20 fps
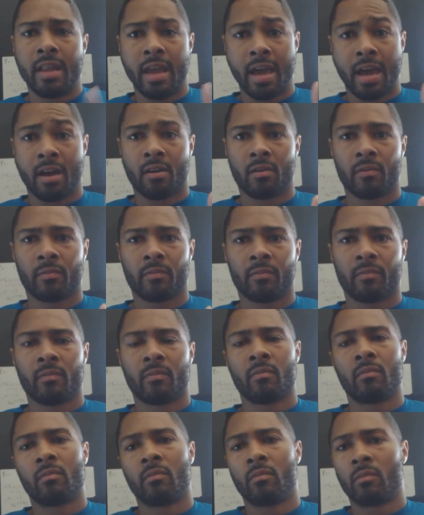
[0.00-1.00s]
Now,
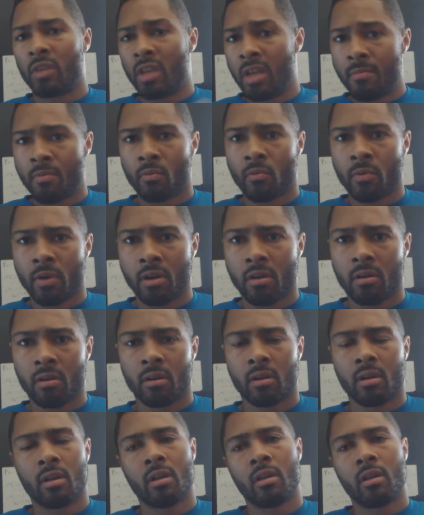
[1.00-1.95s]
keep it real.